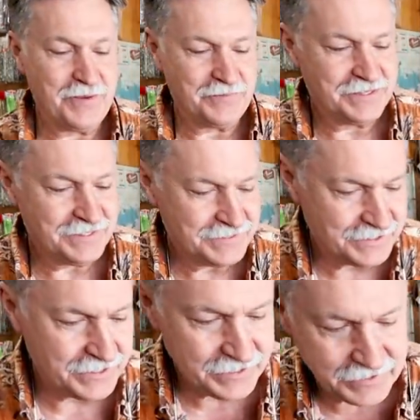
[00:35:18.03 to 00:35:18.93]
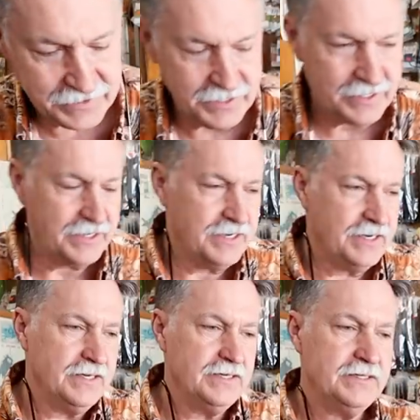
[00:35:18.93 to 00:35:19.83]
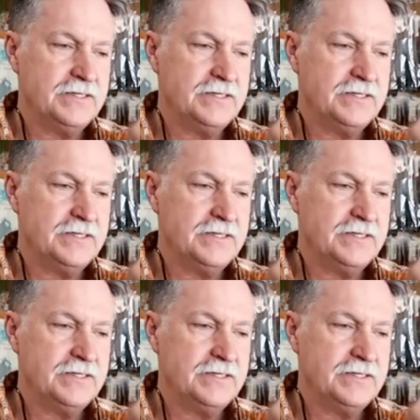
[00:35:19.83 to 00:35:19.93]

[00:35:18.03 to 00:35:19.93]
Company did it, and uh,